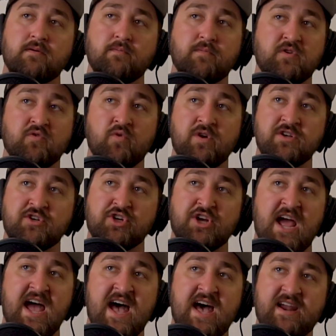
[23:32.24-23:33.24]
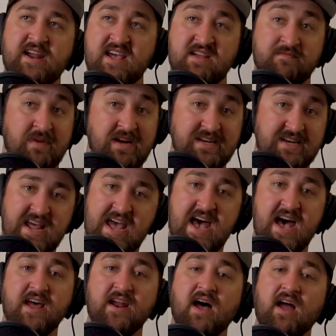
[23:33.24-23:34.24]
between Chad and my
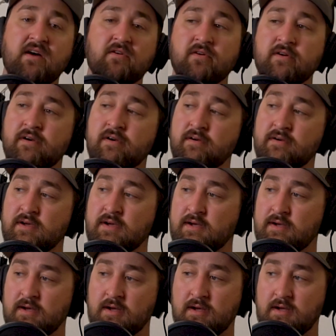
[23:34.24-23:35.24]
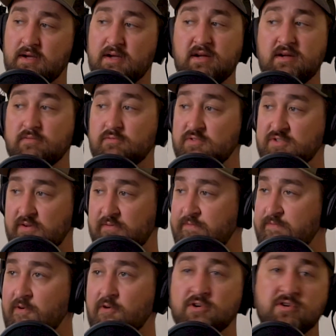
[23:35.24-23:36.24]
dad, I learned uh, it was a
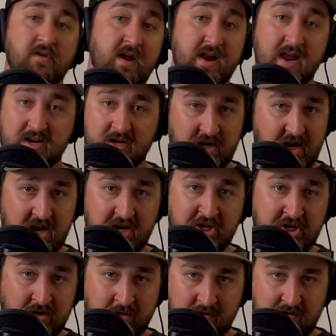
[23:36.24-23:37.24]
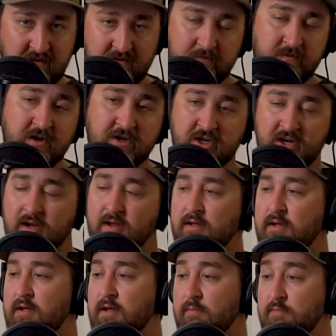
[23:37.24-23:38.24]
first rate education in fishing.
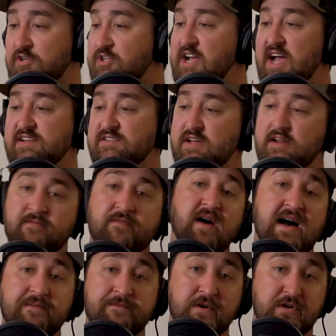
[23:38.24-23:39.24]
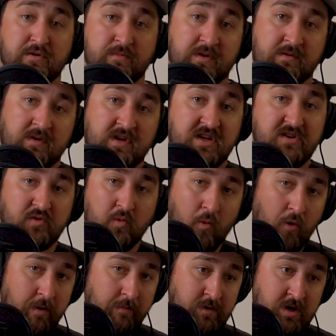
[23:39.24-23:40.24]
But Chad's not a fly fisherman. He's a
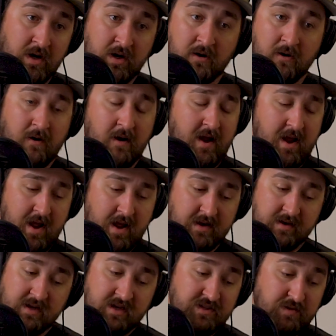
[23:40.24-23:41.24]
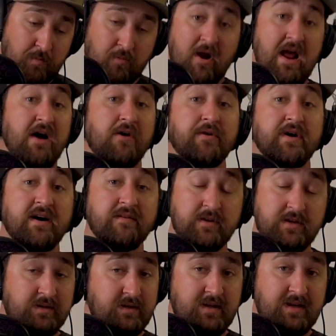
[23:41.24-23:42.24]
worm dunker, and he's proud of
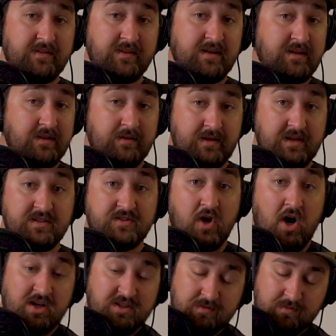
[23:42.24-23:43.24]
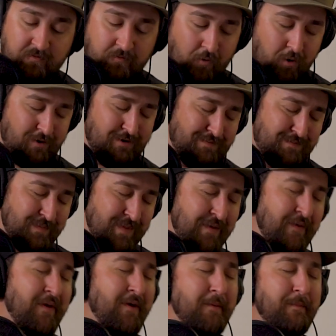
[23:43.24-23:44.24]
it. And that, I think that's awesome for him.
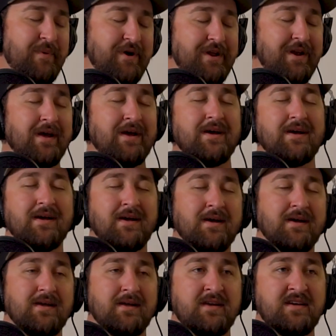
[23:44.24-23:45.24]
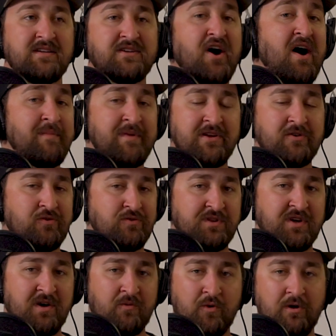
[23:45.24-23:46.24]
But he taught me a whole
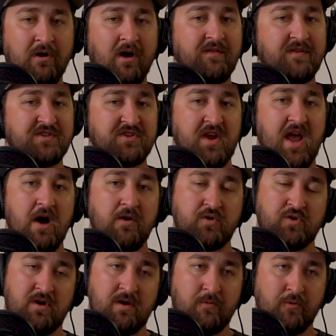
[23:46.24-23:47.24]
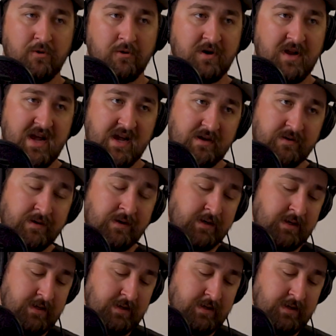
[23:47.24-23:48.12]
ton. We were on this scout trip. We were down